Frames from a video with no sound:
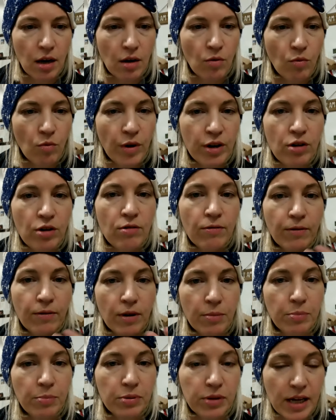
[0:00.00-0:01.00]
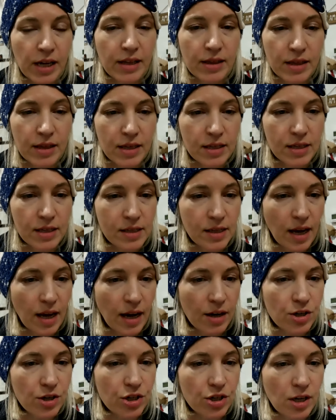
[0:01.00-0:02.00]
When you complete this
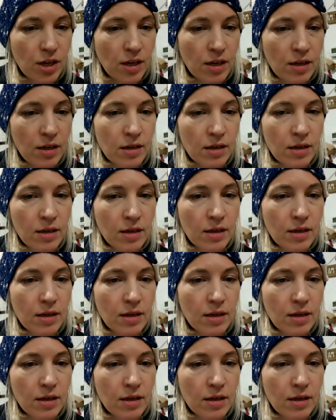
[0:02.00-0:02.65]
section,